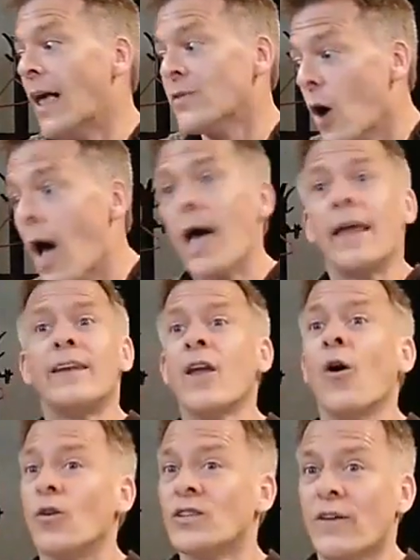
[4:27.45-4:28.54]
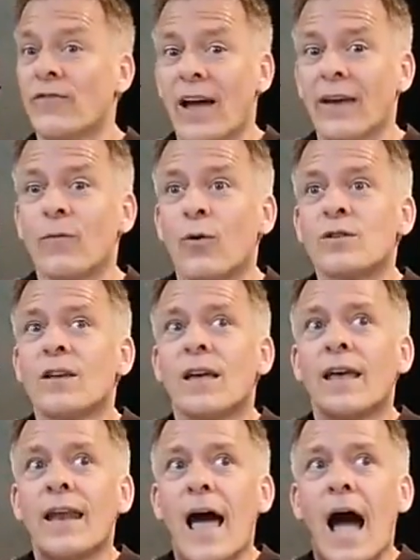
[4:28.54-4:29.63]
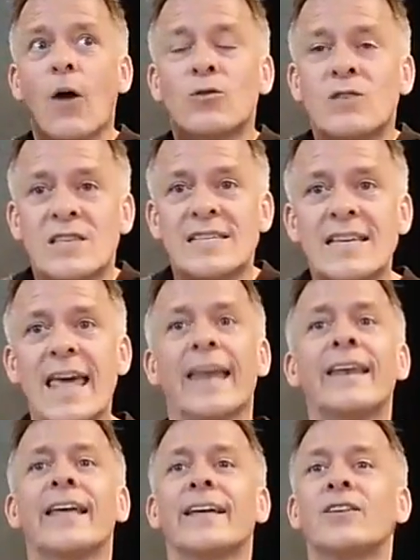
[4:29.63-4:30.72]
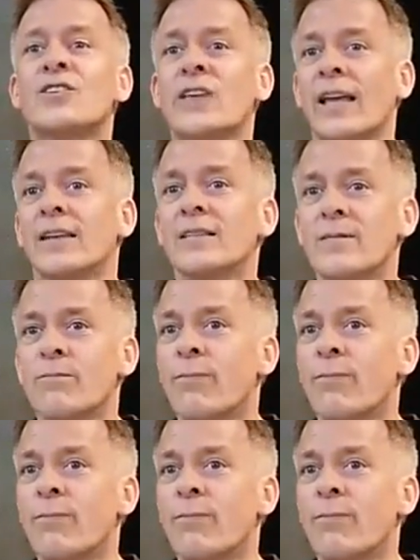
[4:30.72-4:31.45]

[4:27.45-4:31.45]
So no, Chavran was an outstanding cellist,